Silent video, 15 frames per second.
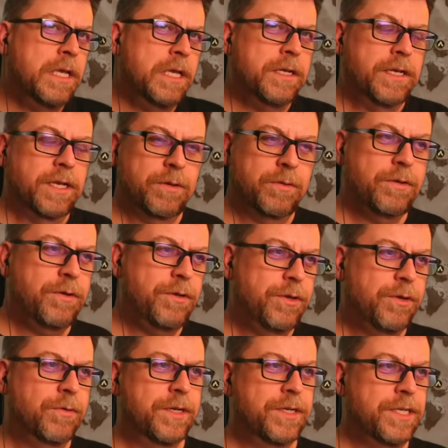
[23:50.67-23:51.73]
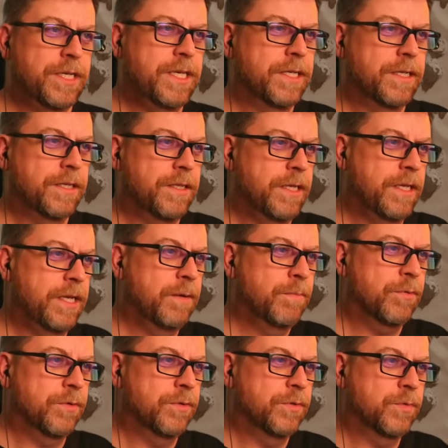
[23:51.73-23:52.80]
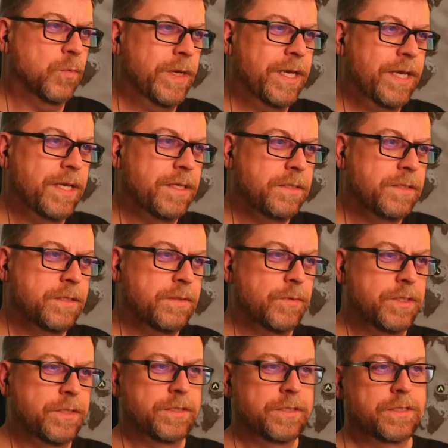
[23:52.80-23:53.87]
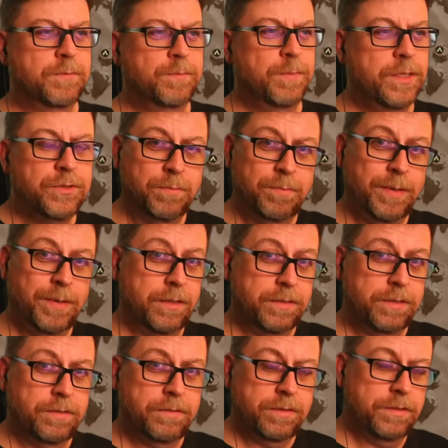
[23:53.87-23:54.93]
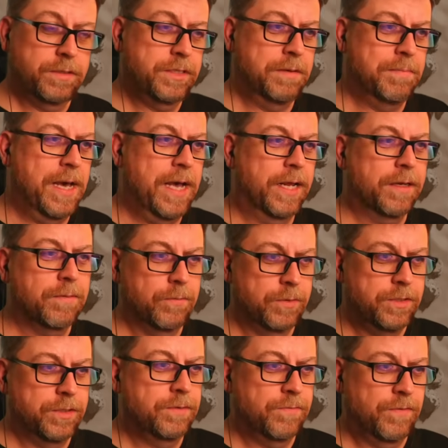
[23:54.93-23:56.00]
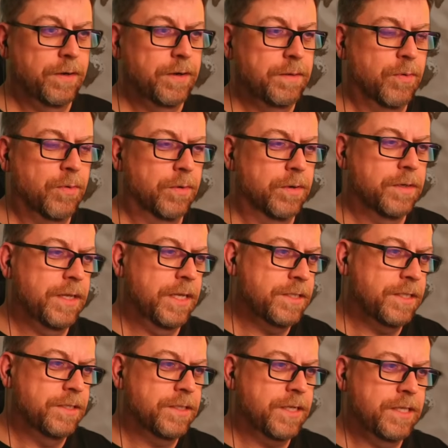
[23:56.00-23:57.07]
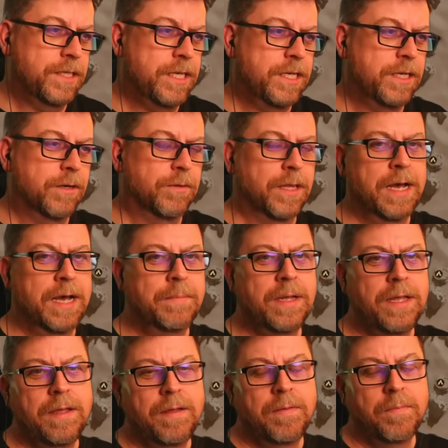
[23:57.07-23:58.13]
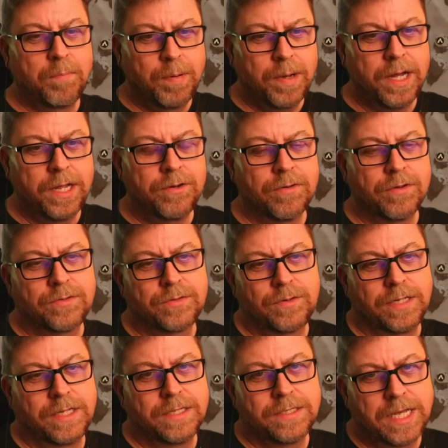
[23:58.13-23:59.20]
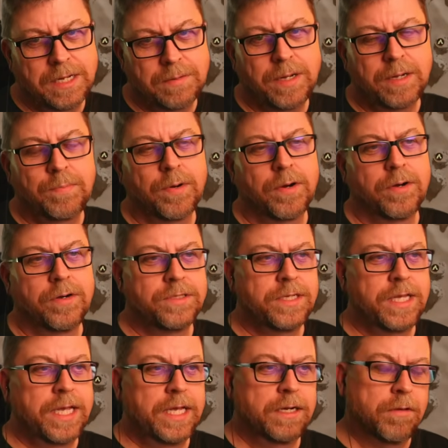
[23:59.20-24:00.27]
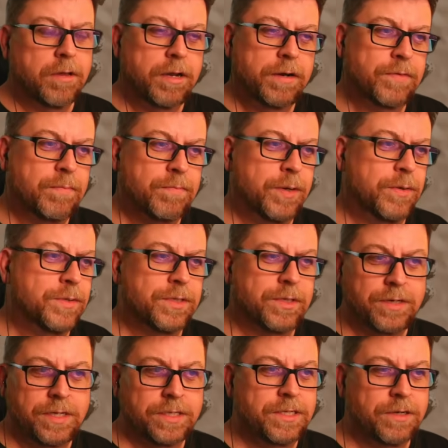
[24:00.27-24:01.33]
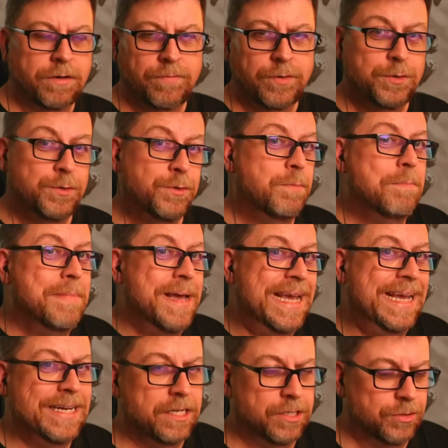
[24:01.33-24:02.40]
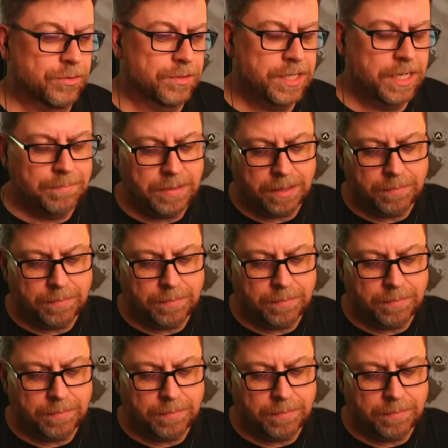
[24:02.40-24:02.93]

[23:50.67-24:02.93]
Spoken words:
not only are you going to get the Emperor's Wings, which is a suspensor belt schematic, which is very important. That's inside the Eco Lab. But you're also going to get Sandbike parts and a lot of components that are necessary for you to make additional Sandbike